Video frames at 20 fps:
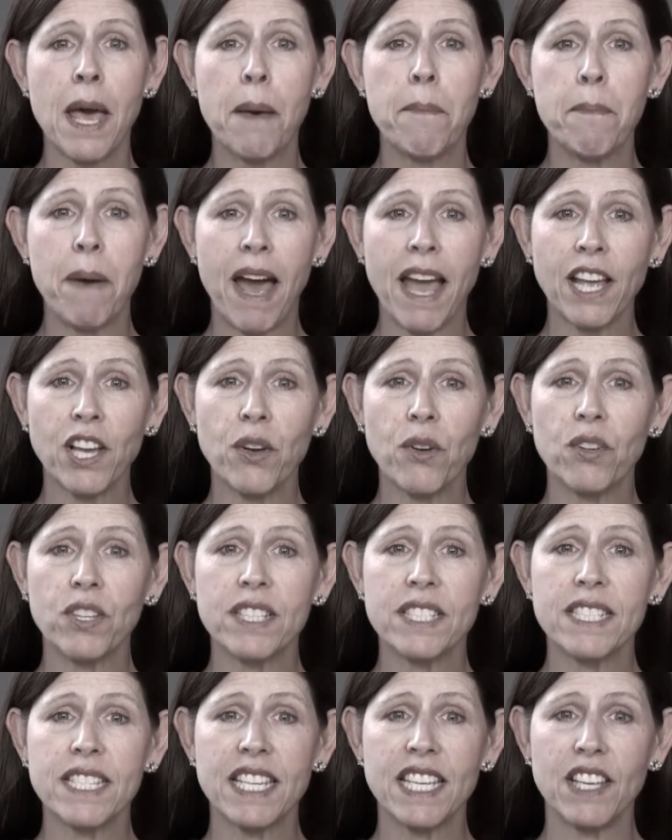My goal
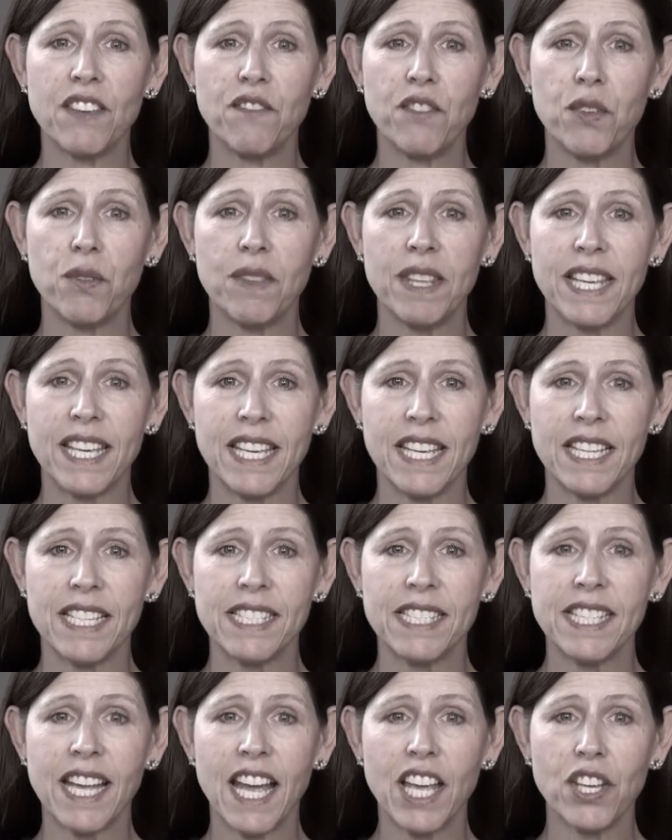is to give you the
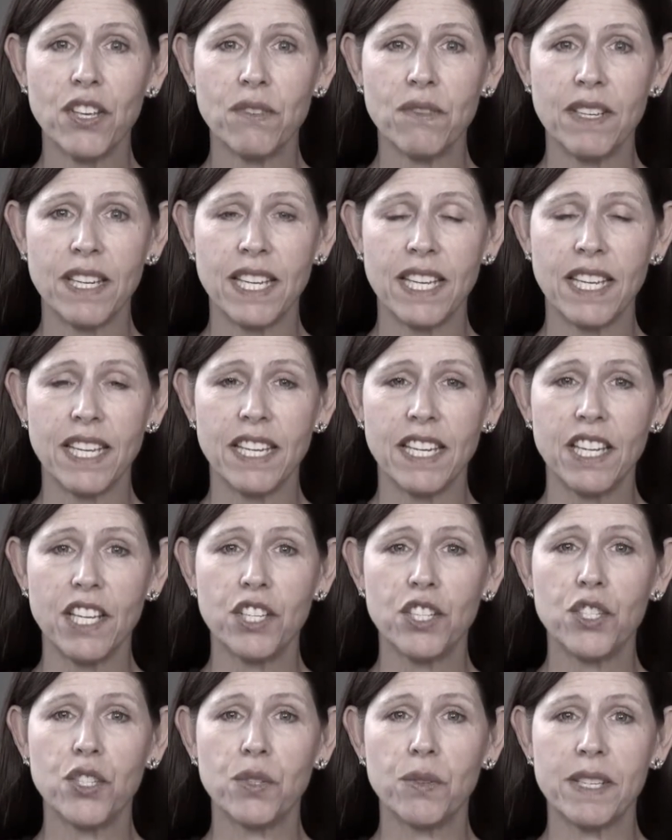insight you need
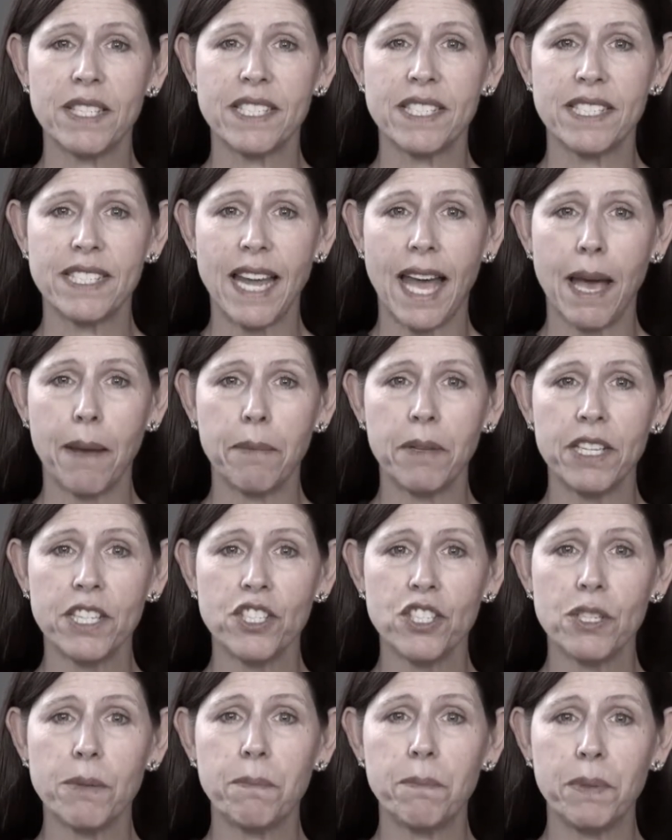to
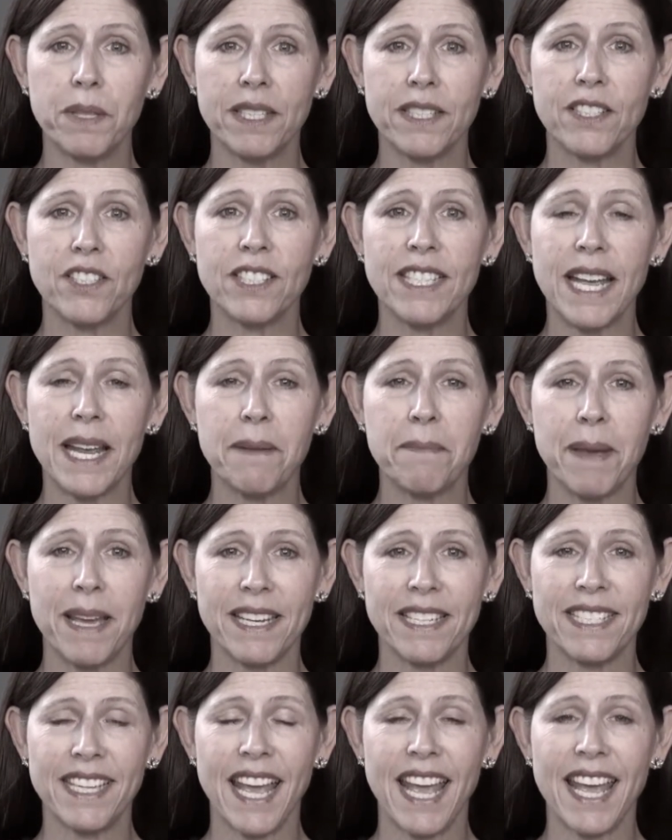establish, build, and
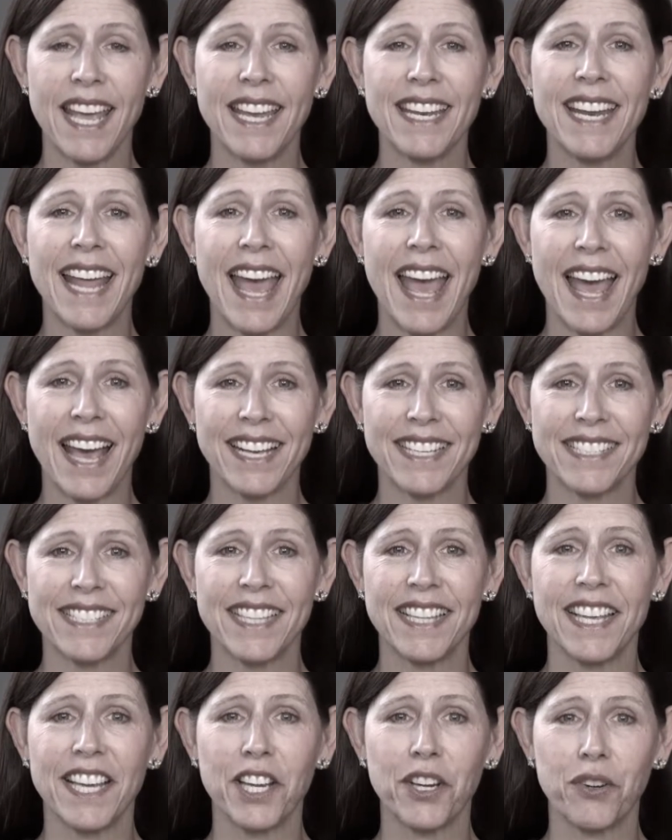maintain
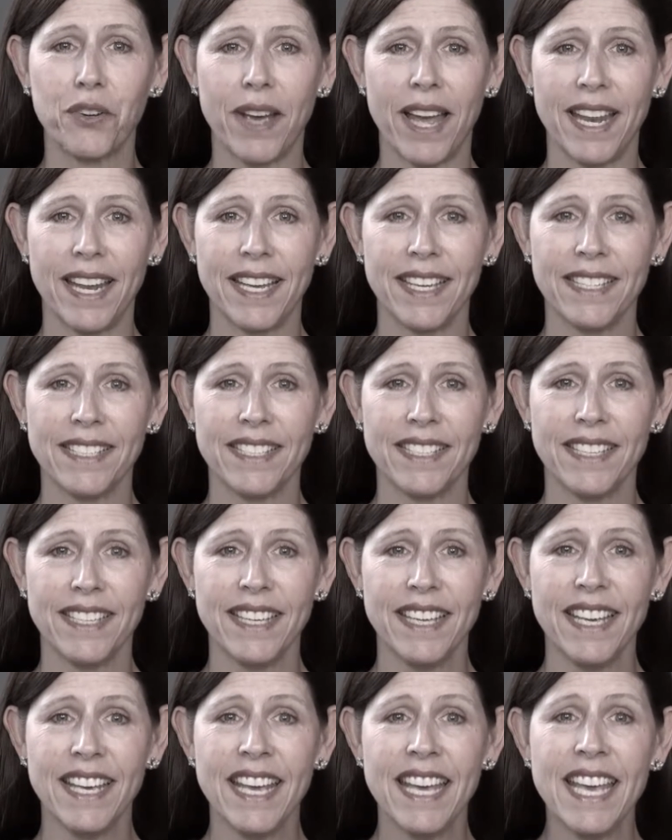excellent credit.
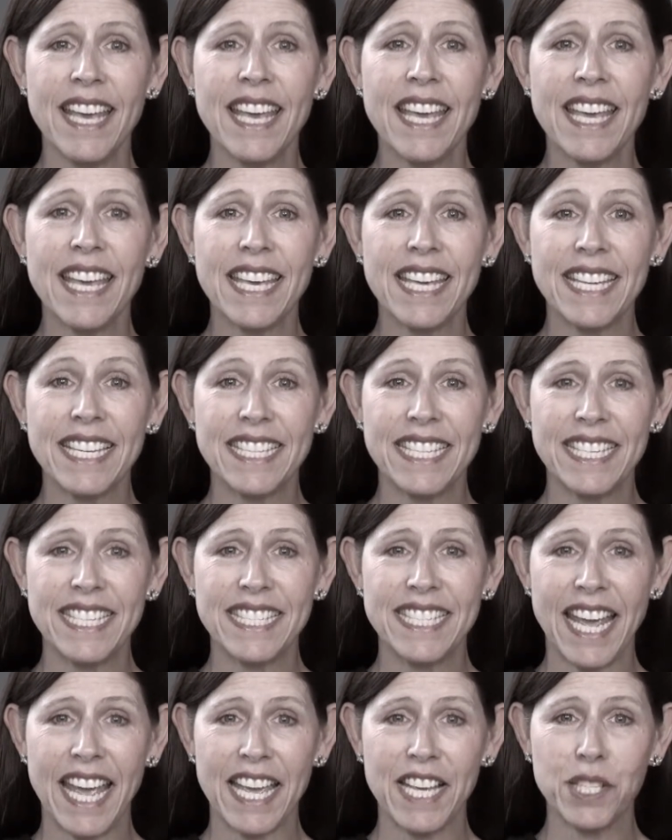In
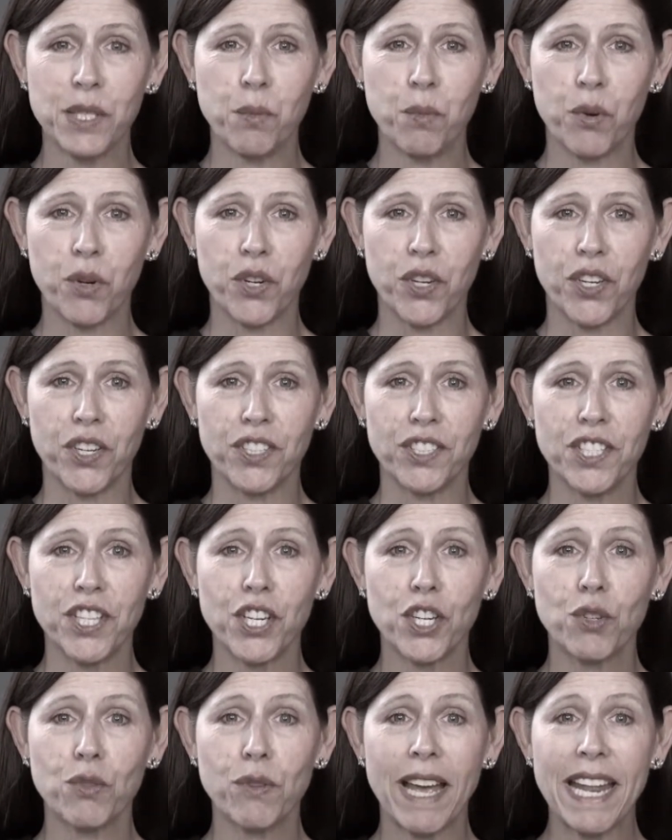today's world,
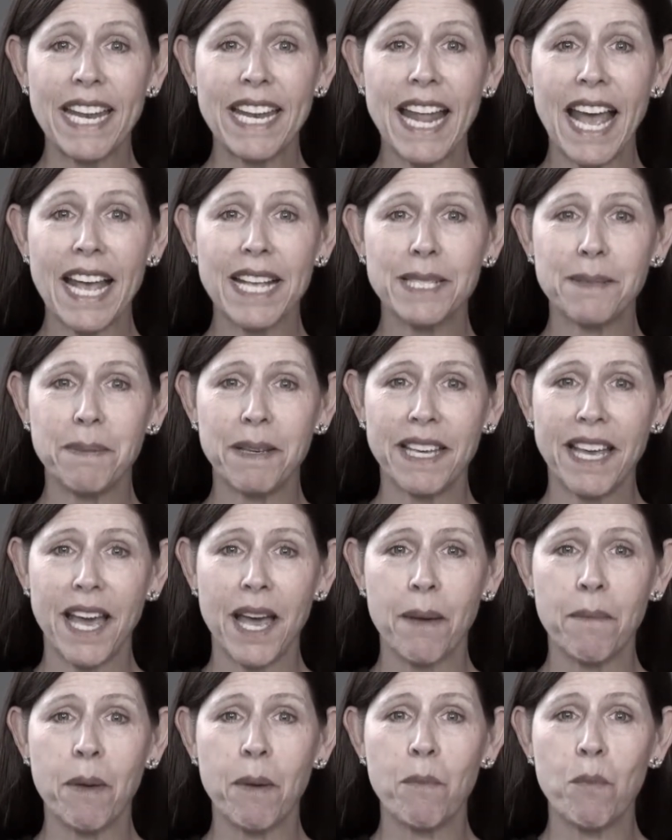credit has
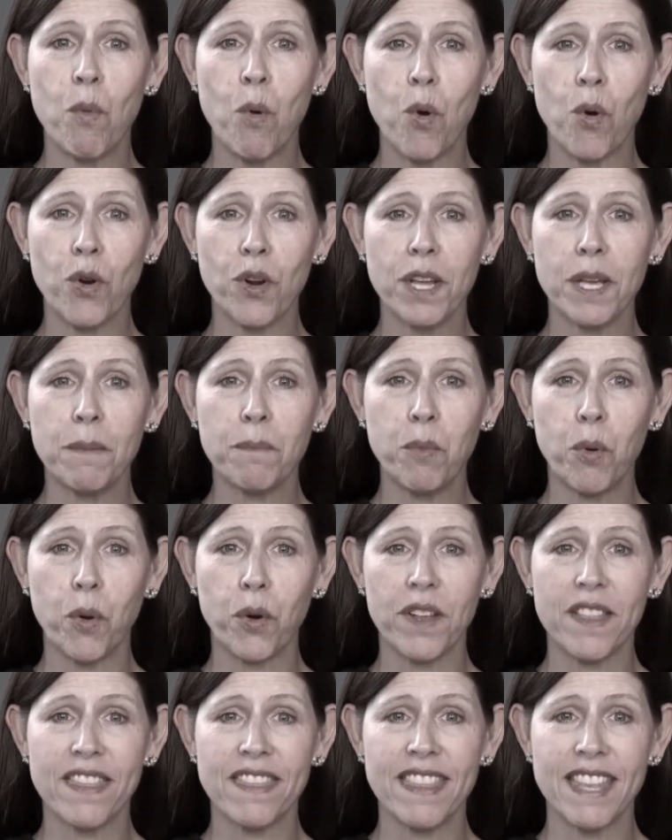become more
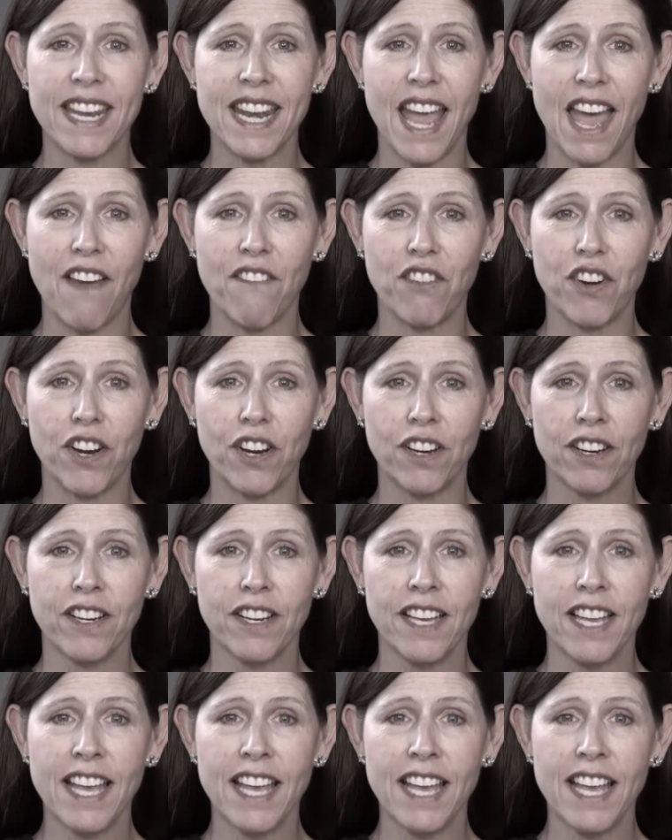important than ever.